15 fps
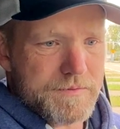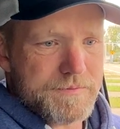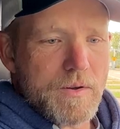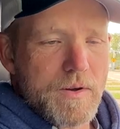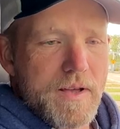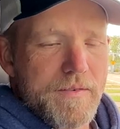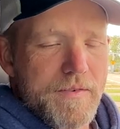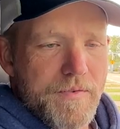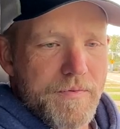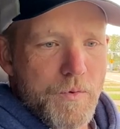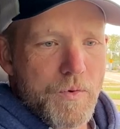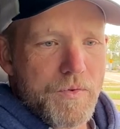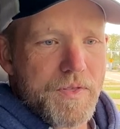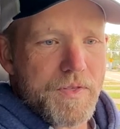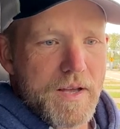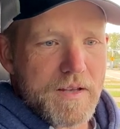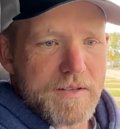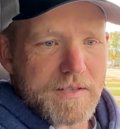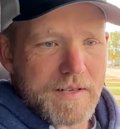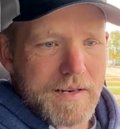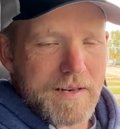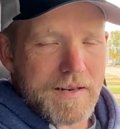So I have a
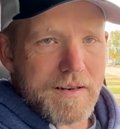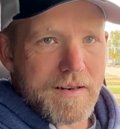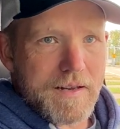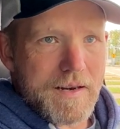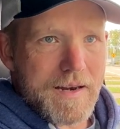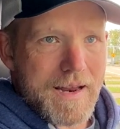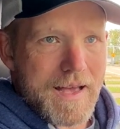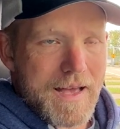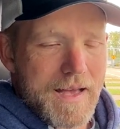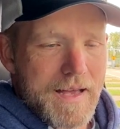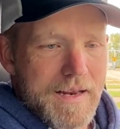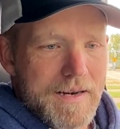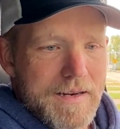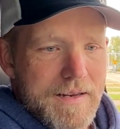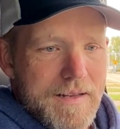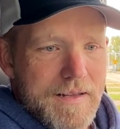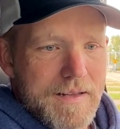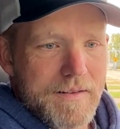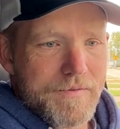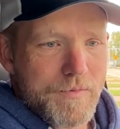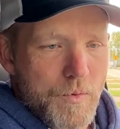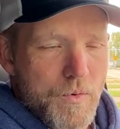
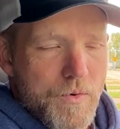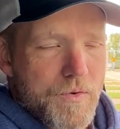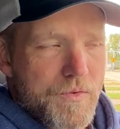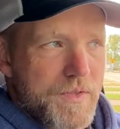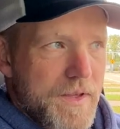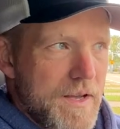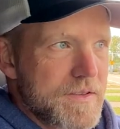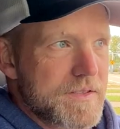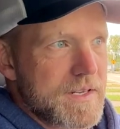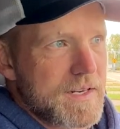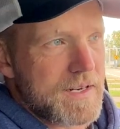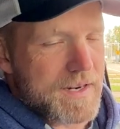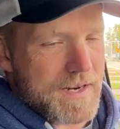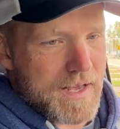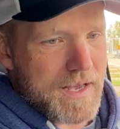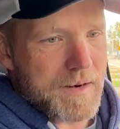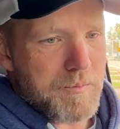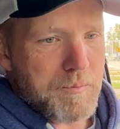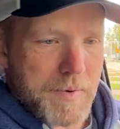4,009